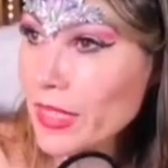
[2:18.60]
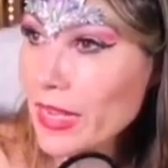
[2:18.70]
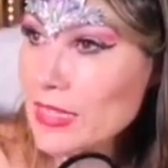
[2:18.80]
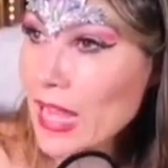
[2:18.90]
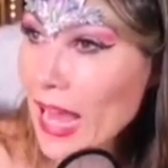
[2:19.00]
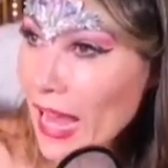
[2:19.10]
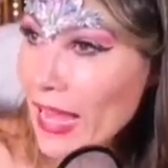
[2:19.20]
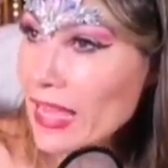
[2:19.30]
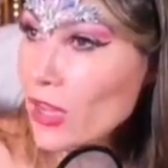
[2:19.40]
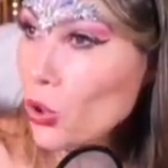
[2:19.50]
It has
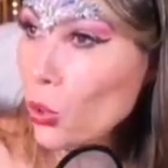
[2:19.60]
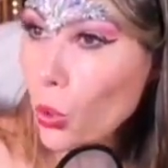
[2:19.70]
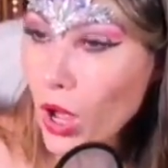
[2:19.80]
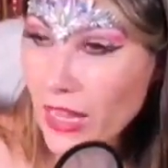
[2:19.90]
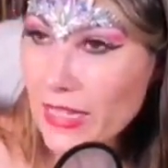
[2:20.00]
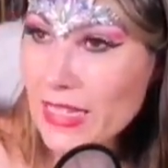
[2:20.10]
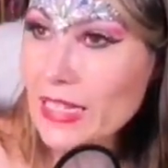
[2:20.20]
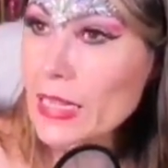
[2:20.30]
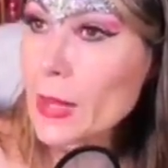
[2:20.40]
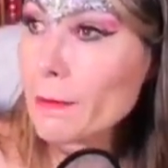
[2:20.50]
high
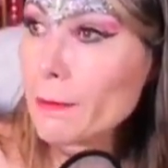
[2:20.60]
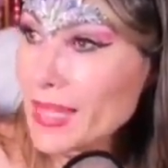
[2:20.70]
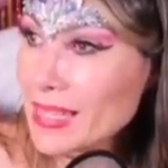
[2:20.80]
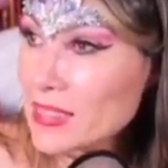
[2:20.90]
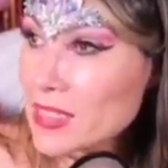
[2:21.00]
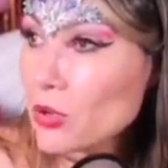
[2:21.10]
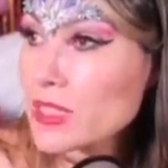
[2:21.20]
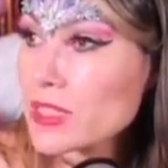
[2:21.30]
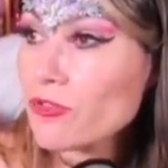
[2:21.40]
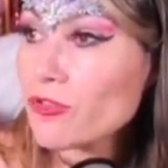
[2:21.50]
quality beads. So
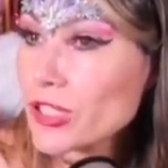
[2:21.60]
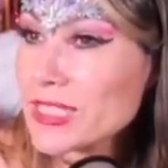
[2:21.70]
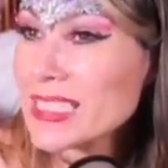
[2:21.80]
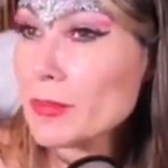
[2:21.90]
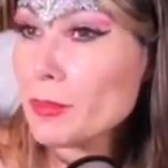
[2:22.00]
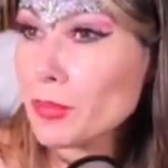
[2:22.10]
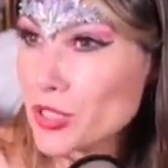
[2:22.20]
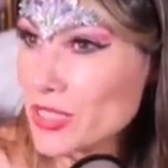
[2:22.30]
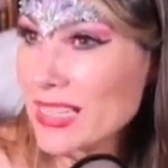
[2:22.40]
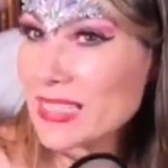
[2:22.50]
it's 40%
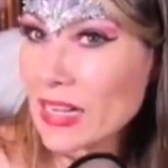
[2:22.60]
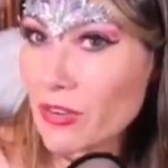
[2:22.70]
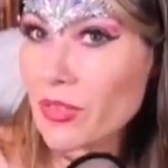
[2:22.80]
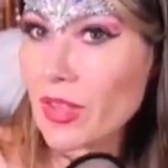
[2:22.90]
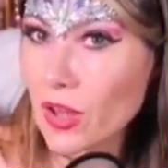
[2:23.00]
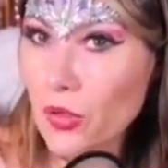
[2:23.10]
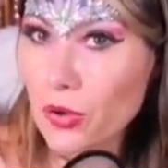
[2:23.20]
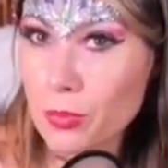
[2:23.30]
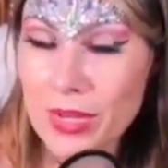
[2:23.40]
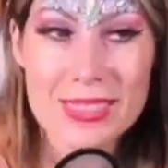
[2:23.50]
heavier than
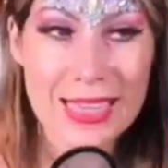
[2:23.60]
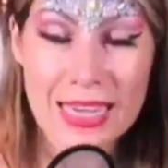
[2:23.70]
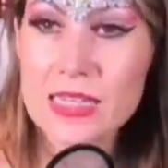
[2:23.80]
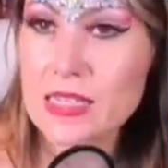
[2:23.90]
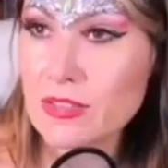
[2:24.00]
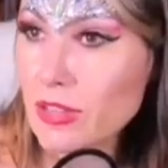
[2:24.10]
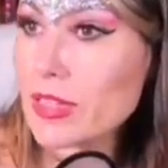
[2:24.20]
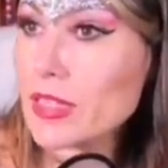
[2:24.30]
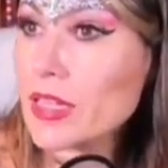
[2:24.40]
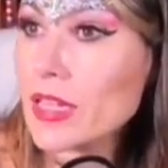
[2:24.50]
other brands and I
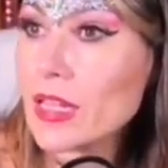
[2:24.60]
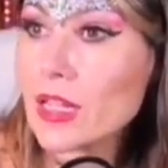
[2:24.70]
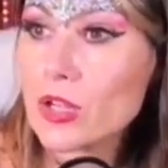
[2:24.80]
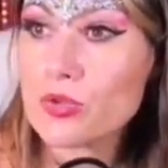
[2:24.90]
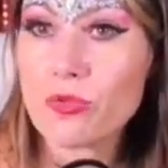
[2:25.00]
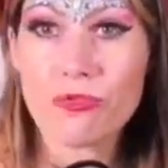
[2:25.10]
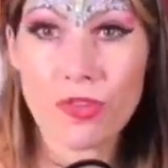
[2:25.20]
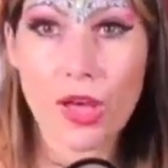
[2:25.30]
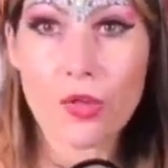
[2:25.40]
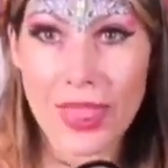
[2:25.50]
definitely
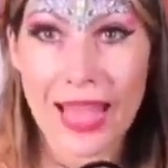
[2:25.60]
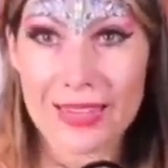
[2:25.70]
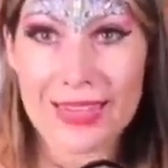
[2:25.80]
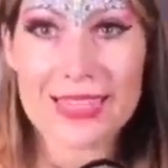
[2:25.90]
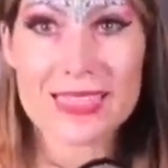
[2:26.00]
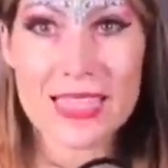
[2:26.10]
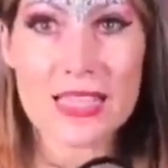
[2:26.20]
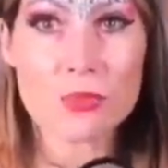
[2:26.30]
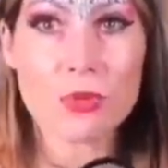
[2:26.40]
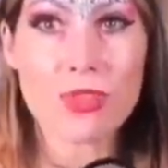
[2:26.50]
felt that it
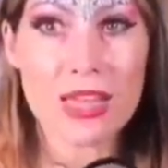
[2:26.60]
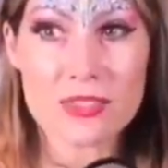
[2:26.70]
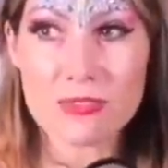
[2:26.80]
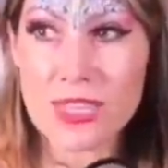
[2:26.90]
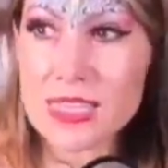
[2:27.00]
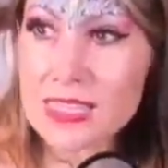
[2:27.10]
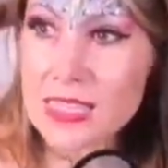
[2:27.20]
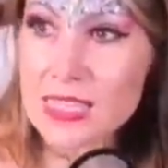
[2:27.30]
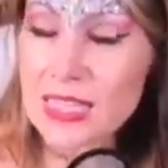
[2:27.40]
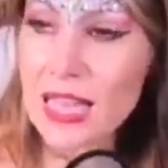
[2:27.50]
doesn't move as
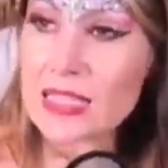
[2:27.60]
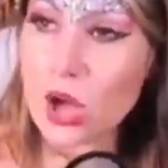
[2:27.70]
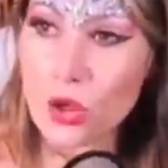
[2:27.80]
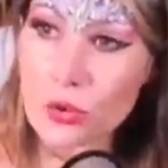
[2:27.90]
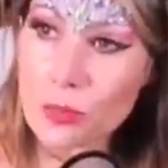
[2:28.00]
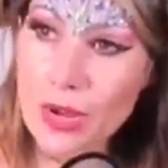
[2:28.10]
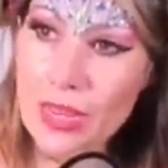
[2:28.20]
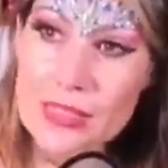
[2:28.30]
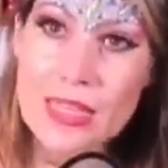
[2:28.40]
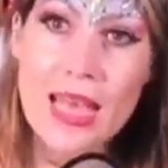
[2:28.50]
easy as other
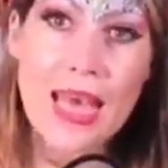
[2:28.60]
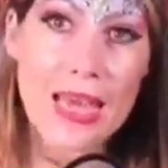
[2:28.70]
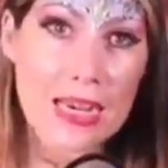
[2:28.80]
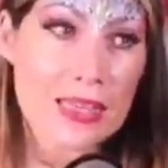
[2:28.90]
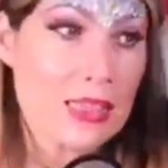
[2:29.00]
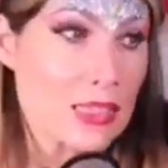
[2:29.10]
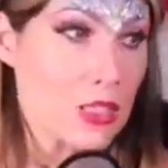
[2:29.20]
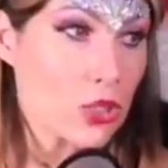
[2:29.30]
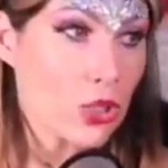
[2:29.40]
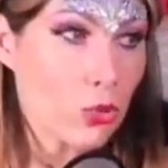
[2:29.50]
brands and i think this is
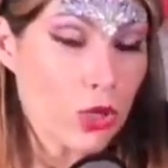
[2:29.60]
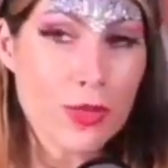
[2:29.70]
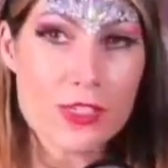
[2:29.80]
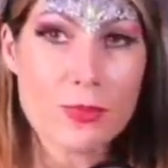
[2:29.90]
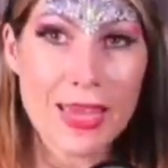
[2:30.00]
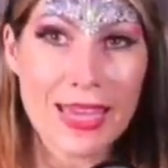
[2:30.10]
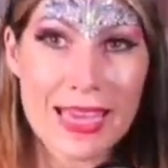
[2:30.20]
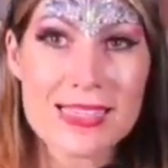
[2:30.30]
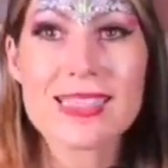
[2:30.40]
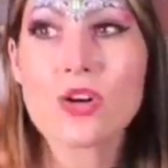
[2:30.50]
going to work because my
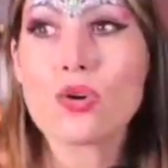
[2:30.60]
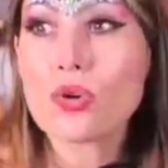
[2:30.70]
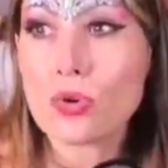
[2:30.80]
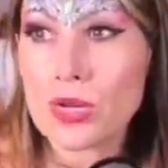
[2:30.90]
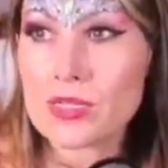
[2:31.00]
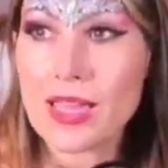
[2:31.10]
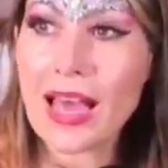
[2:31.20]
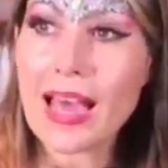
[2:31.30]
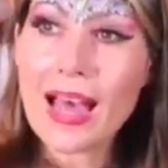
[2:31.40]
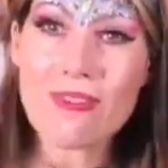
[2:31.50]
cats they go crazy
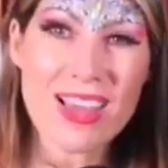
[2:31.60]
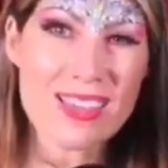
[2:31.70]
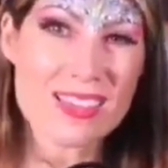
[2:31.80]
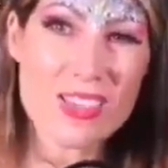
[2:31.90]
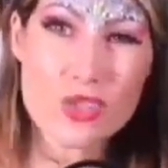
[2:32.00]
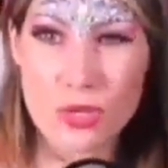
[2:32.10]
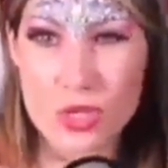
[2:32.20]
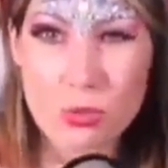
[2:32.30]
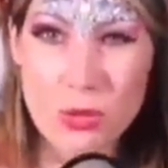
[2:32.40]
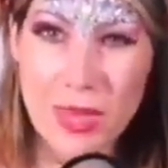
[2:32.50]
i have like this
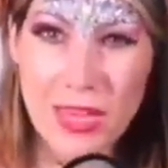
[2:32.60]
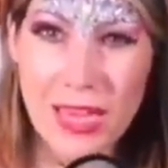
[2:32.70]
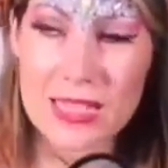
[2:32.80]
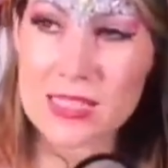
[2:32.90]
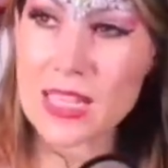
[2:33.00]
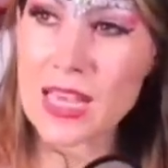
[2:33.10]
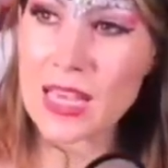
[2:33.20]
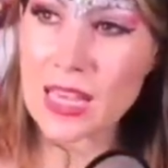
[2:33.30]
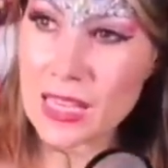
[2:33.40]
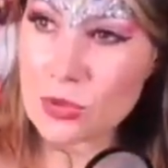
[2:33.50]
situation with my cats
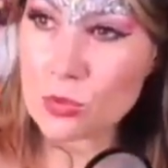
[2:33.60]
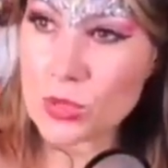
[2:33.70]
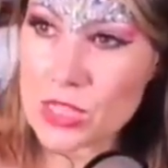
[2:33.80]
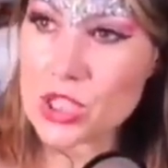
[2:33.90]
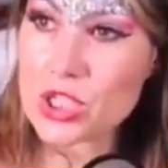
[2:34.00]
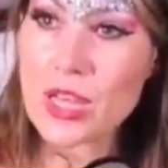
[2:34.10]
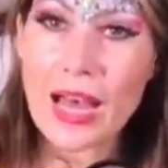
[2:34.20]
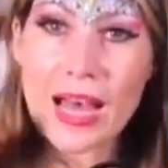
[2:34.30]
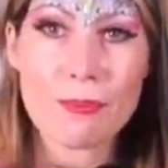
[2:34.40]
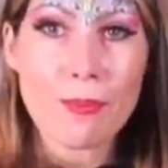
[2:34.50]
in which
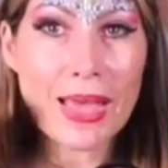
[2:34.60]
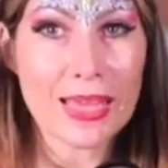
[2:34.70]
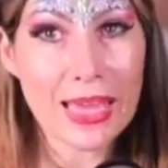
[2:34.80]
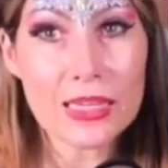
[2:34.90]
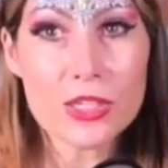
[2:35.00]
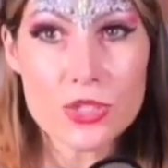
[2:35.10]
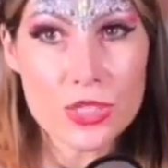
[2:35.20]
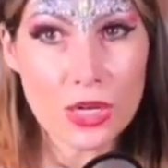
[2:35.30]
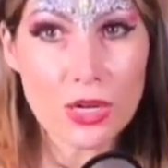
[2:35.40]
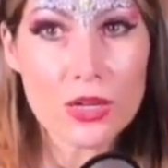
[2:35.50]
my cat little
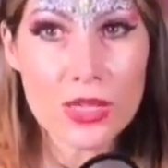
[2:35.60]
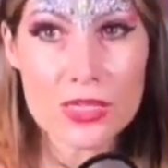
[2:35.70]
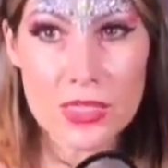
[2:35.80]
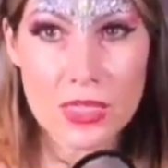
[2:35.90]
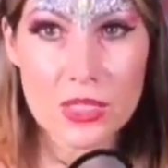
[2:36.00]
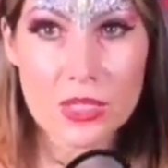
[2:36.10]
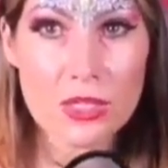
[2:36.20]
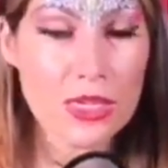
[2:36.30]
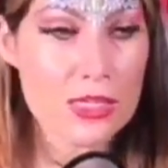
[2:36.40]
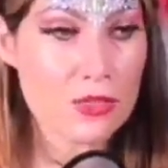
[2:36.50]
star the
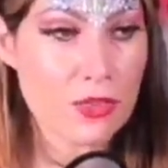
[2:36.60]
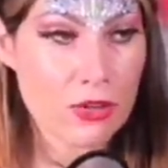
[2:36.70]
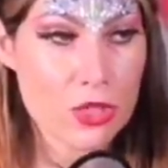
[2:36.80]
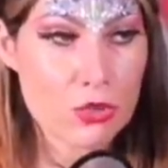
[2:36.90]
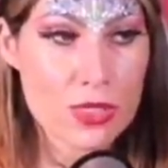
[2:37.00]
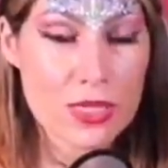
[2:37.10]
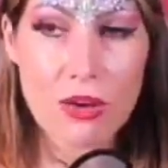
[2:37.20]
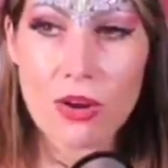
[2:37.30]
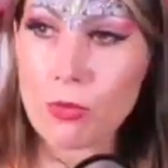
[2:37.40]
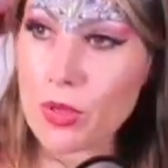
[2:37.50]
senior gets very stressed
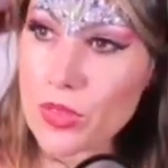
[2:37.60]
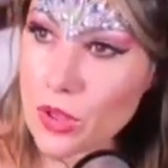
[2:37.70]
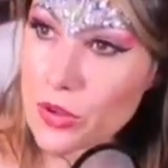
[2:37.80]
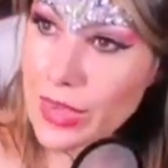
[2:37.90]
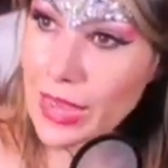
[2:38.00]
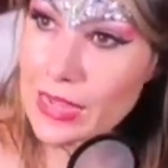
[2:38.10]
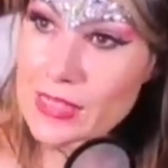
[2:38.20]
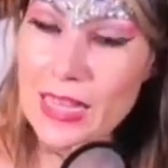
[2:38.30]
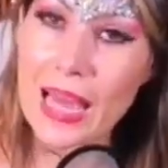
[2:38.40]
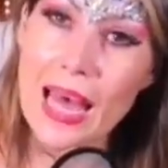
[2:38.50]
out around the other
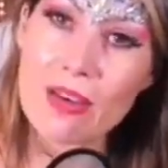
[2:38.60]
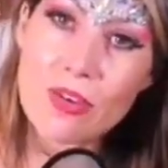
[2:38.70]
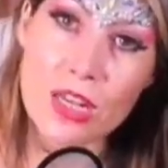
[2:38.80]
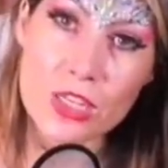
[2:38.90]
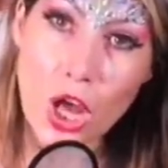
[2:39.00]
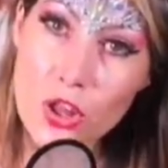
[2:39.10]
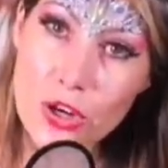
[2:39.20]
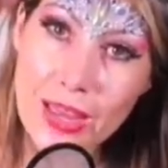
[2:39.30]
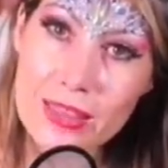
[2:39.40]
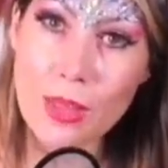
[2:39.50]
cats and i have another
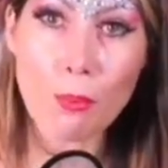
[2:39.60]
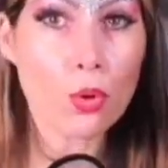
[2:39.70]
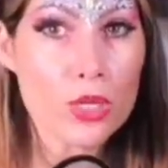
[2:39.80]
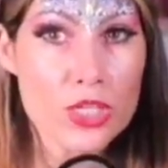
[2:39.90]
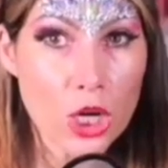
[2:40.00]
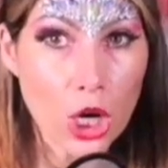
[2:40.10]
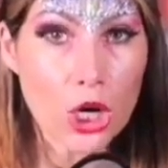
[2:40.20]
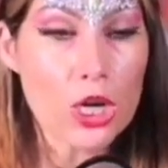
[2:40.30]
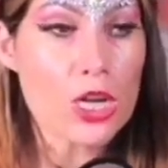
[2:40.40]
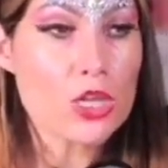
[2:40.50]
cat that bullies
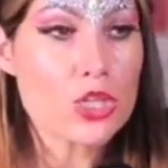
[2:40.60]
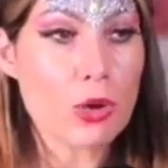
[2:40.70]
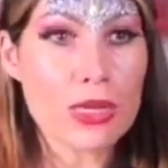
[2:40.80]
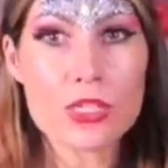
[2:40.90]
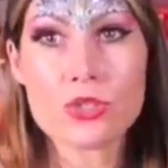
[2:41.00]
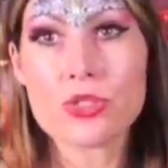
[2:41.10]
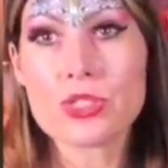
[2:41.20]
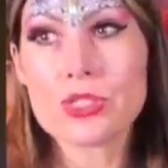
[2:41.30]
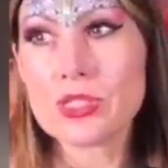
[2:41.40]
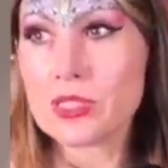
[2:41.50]
her so i need to
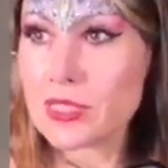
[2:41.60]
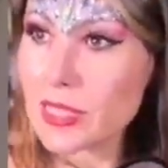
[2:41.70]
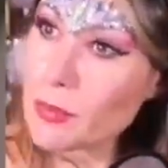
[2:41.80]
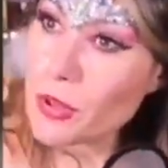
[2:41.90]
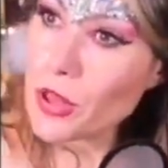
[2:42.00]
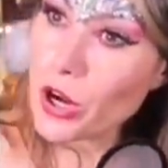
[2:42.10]
sleep with